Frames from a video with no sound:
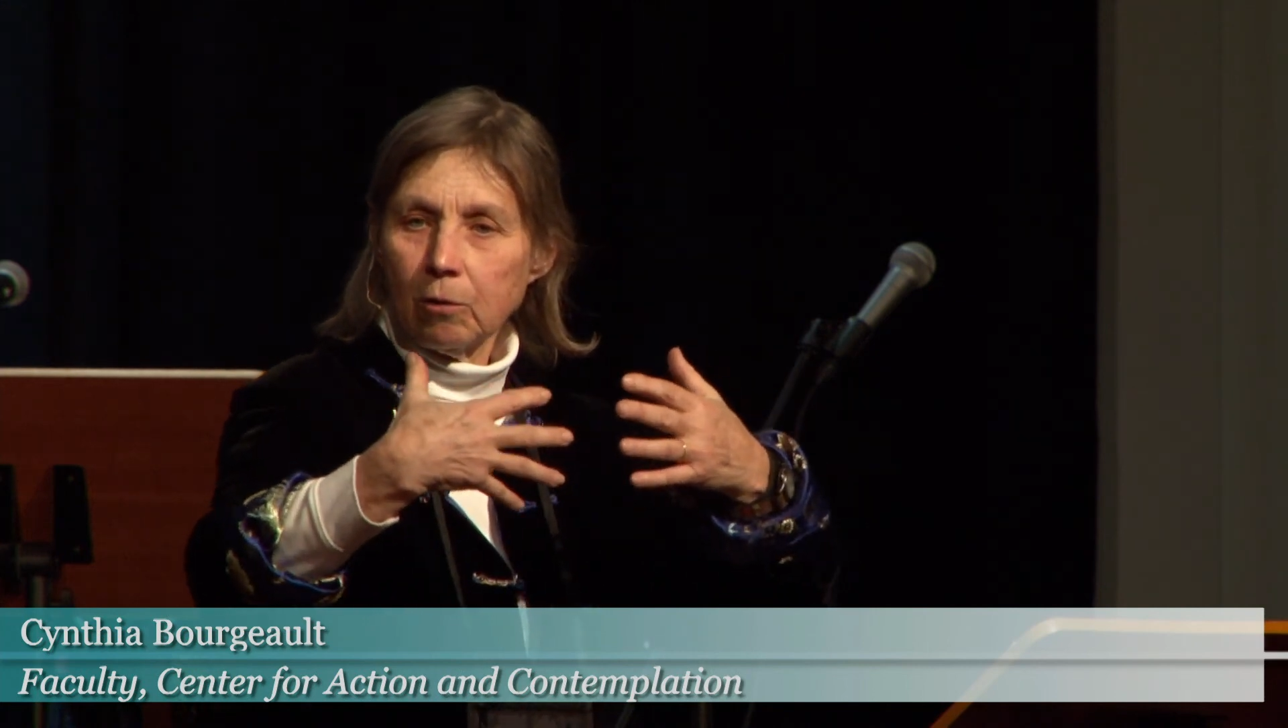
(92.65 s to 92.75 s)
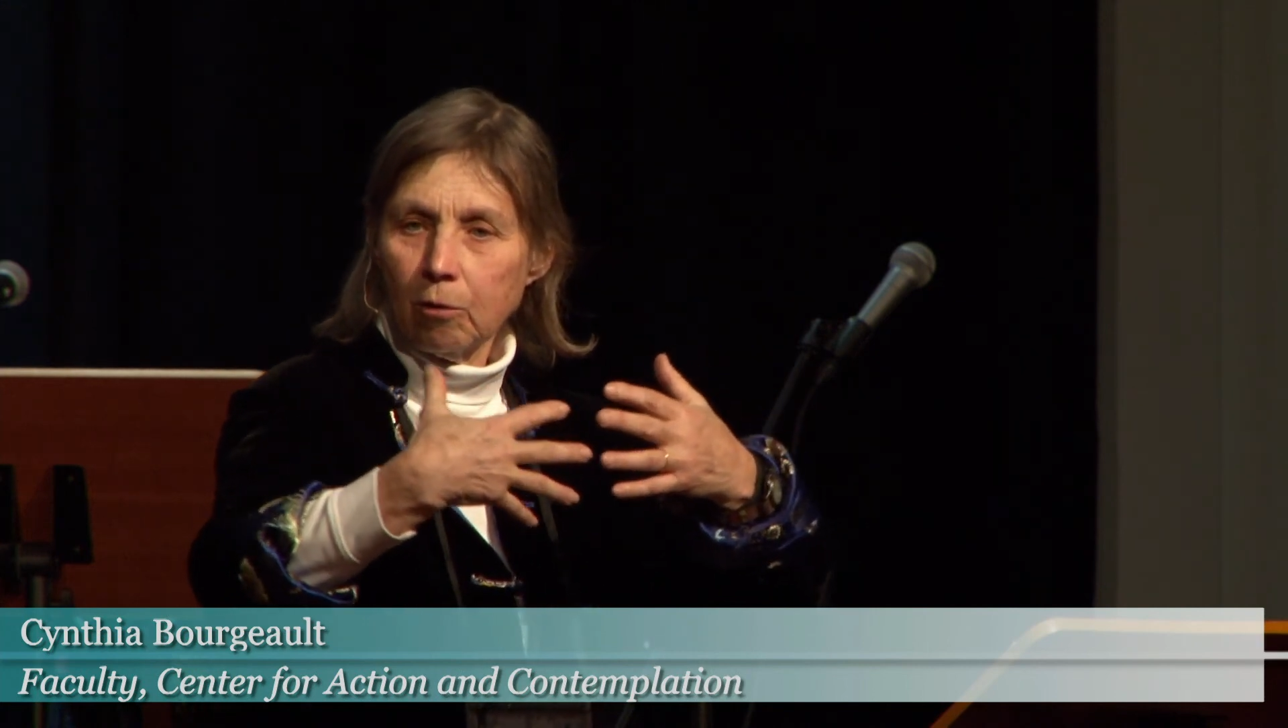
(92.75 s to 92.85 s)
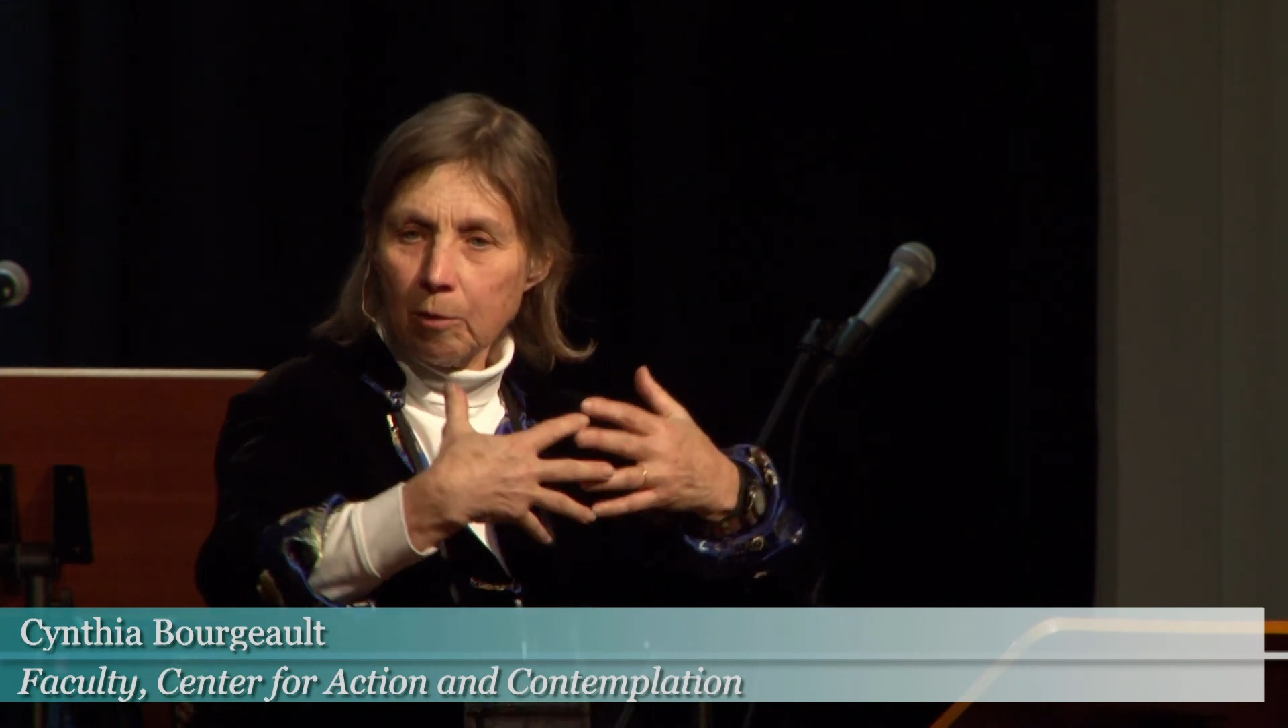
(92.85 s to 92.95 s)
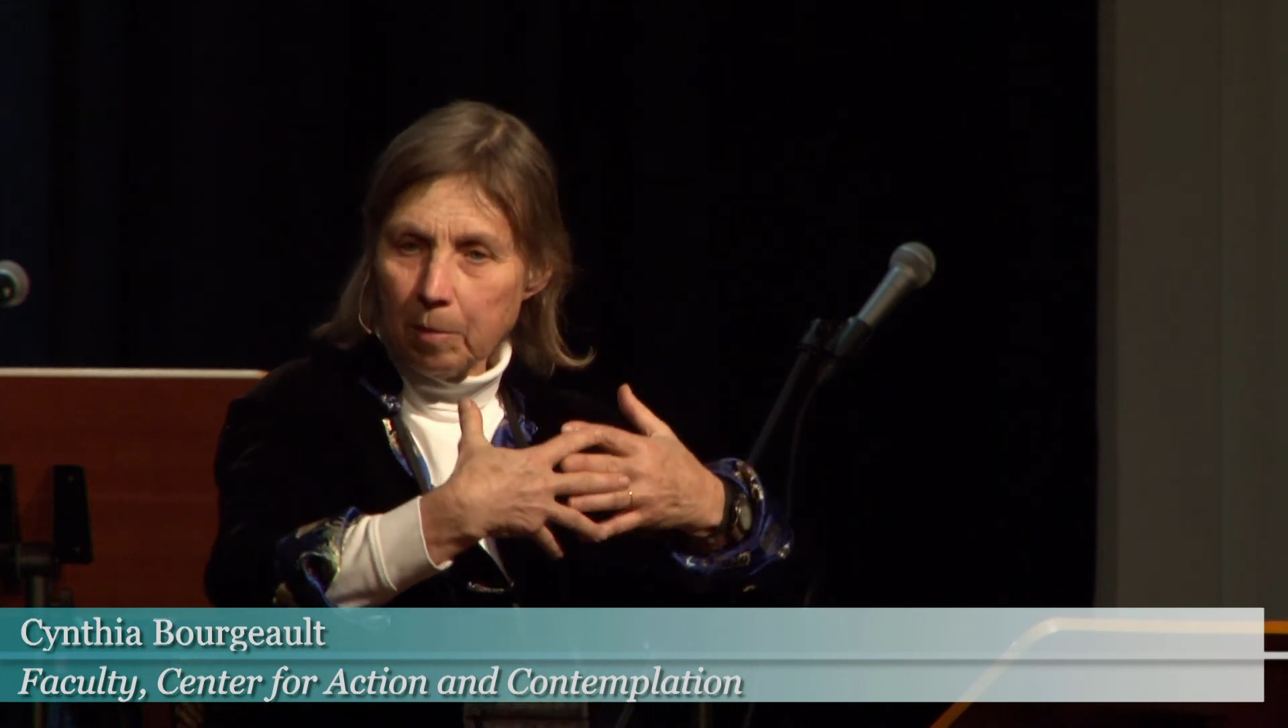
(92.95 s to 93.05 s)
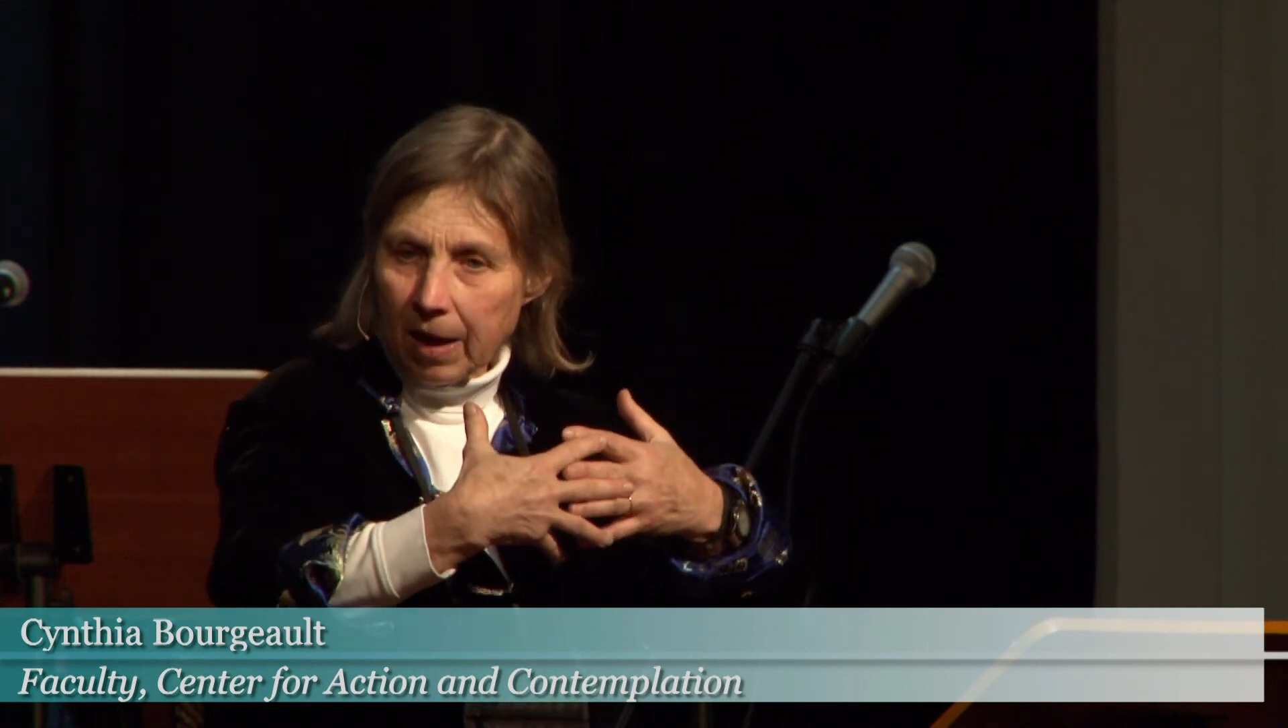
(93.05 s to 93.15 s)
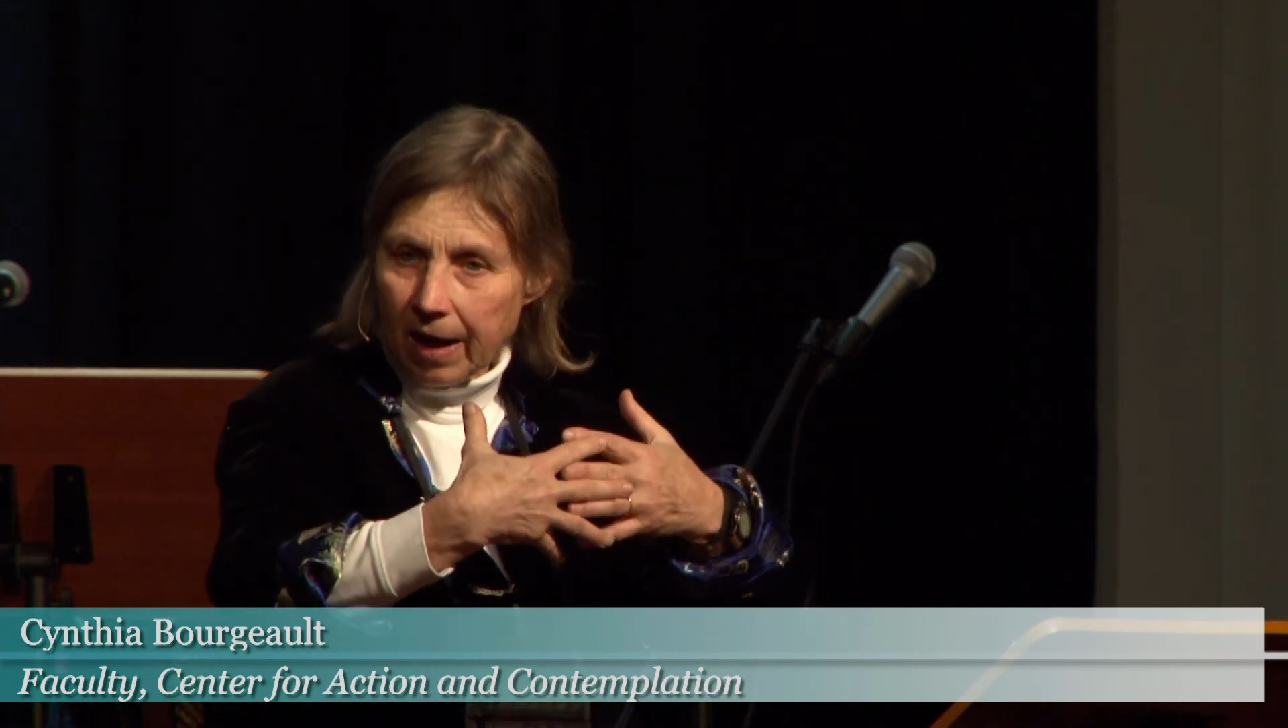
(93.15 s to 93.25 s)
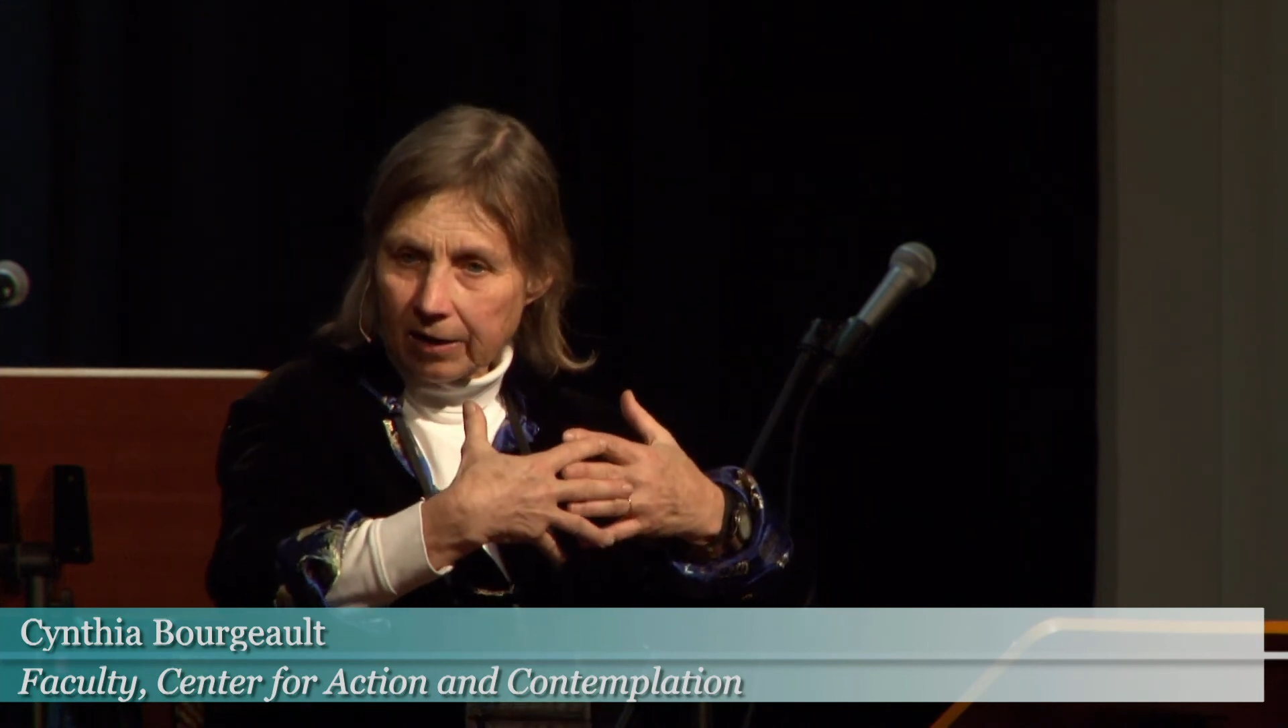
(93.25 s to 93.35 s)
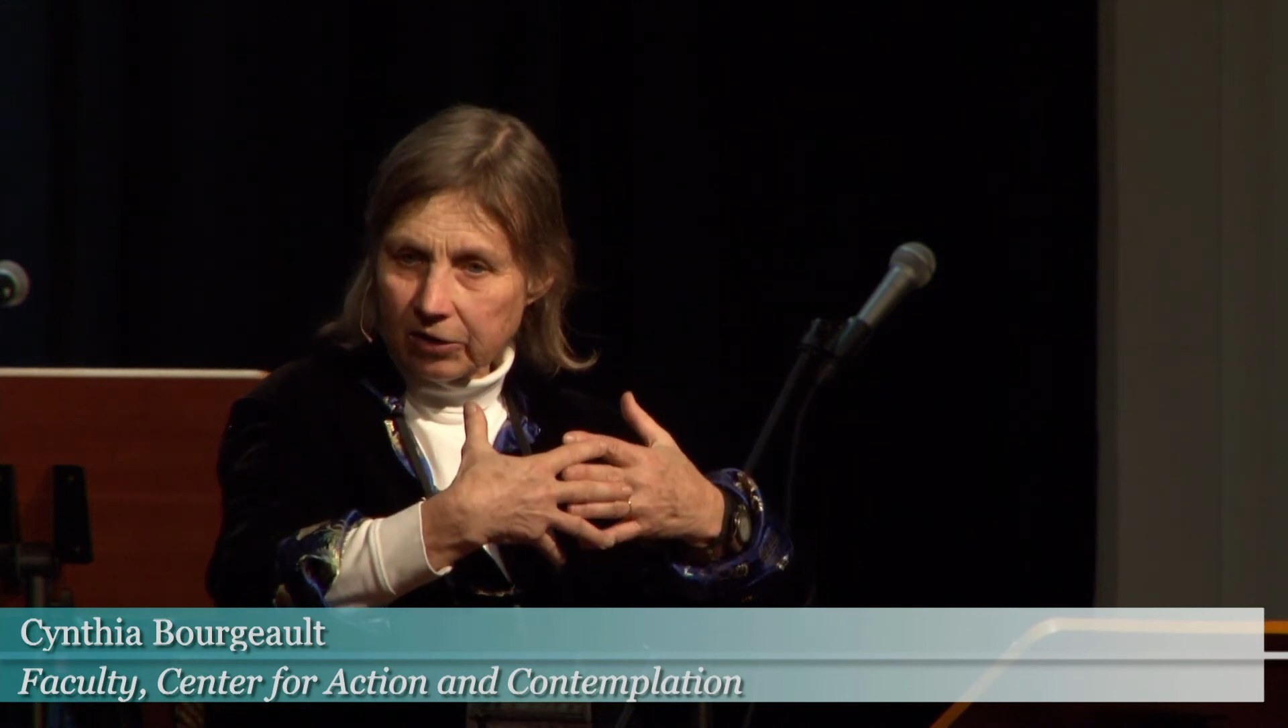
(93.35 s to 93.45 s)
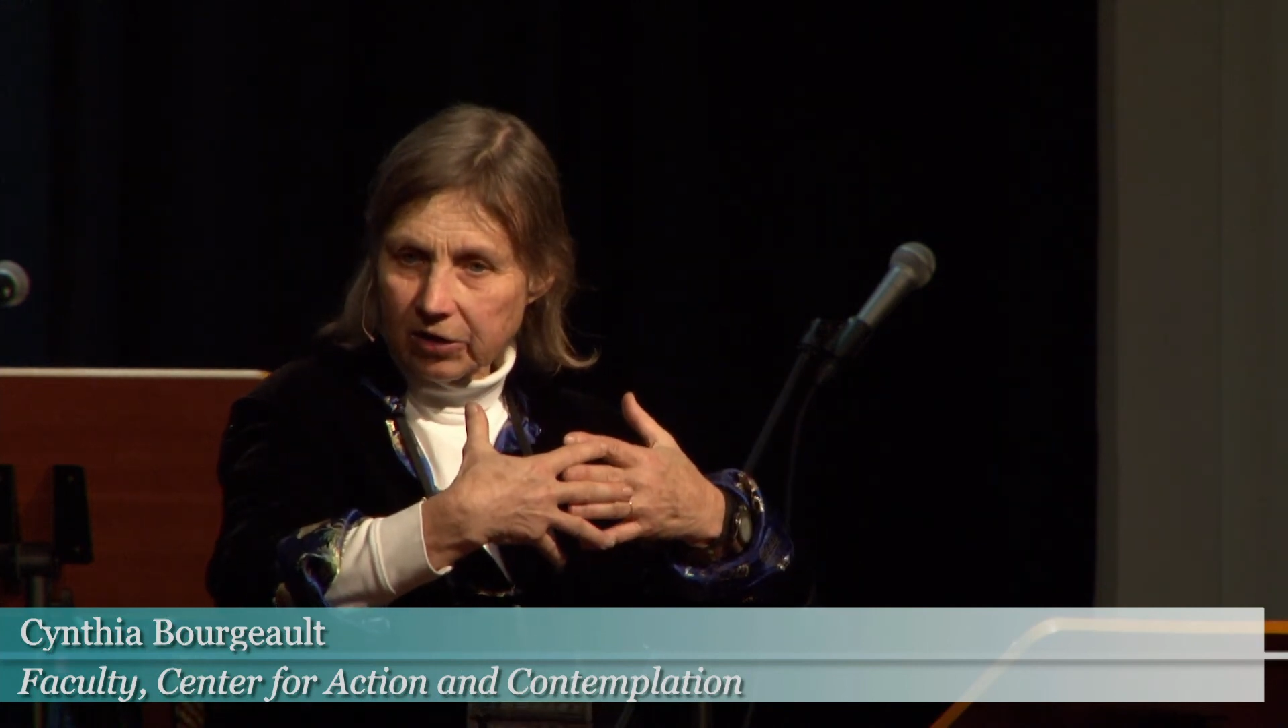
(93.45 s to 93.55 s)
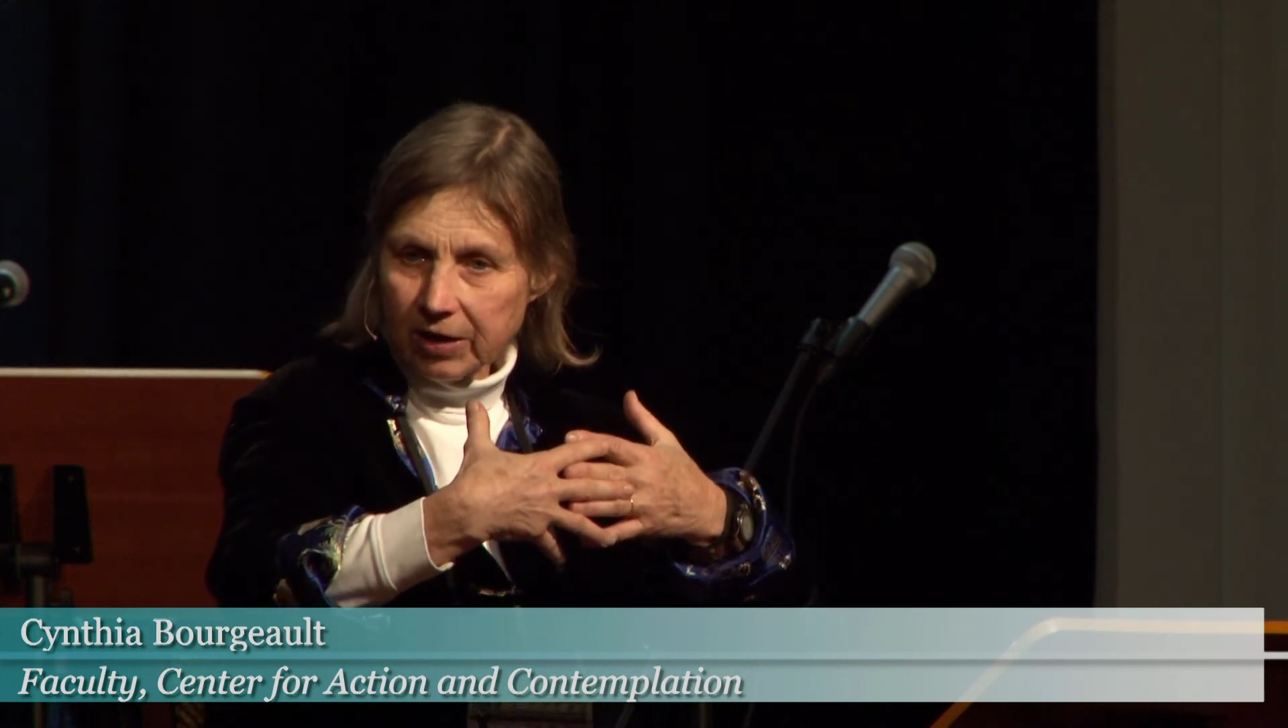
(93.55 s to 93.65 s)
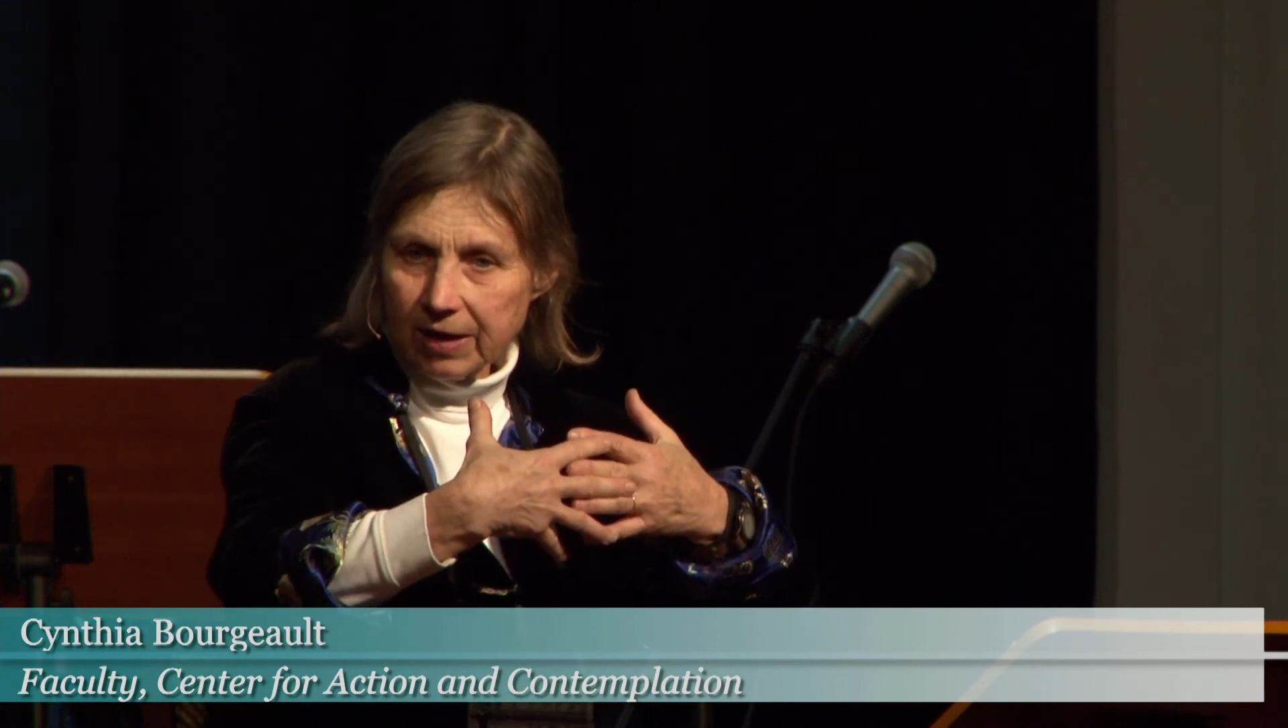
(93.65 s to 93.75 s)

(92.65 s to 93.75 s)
or blocked.